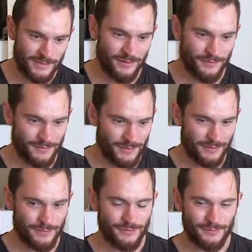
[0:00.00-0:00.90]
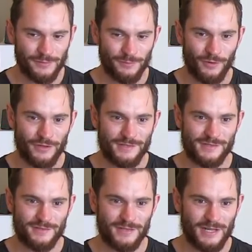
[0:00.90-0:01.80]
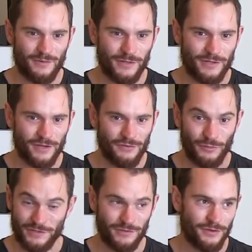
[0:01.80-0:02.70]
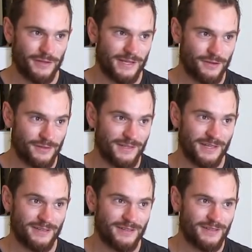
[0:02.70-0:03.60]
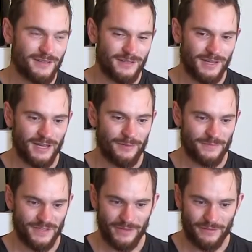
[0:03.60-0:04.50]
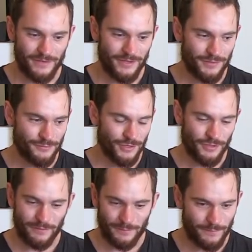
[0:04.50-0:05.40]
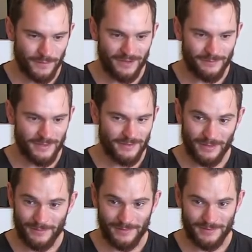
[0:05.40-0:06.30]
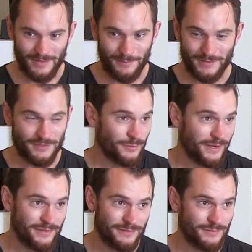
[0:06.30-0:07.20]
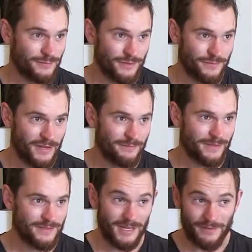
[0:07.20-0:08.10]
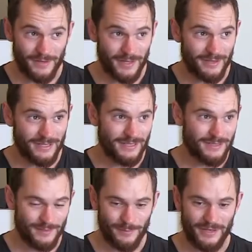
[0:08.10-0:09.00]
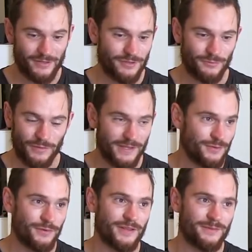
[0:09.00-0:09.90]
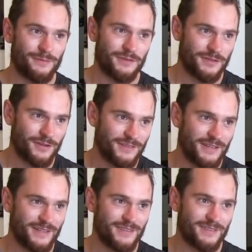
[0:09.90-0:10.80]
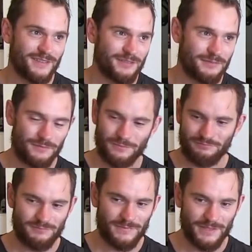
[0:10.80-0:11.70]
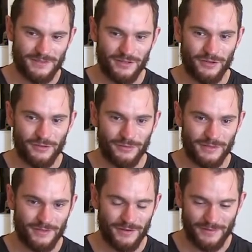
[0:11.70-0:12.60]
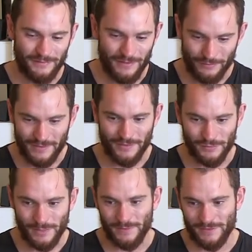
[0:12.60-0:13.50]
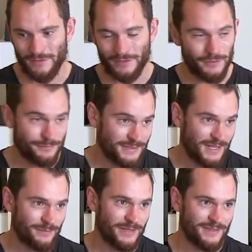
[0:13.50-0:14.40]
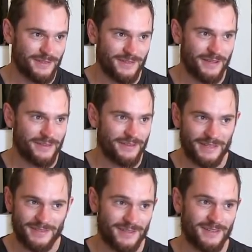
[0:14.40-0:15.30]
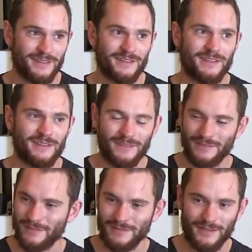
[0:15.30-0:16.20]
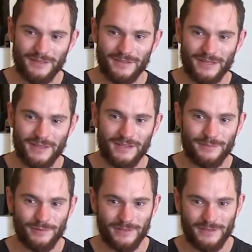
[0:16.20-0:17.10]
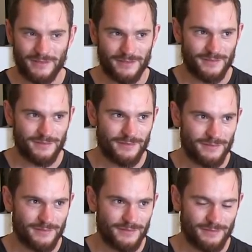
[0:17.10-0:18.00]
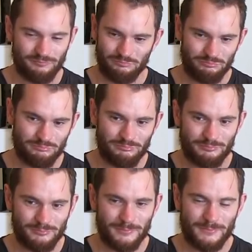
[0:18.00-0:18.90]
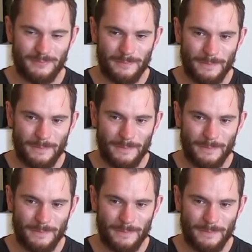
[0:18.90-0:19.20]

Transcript: channels that you would watch, uh, where you kind of watch a lot of their content, mm. um, some of their videos will go from five minutes maybe up to 20, 25 minutes, half an hour, yeah. depending on what they're talking about, what the content is. Yeah. There's no, it's not as if every single episode goes for 10 minutes exactly and that's it. Yeah, exactly, yeah. Nothing like that. yeah. it's just... So if you listen to a,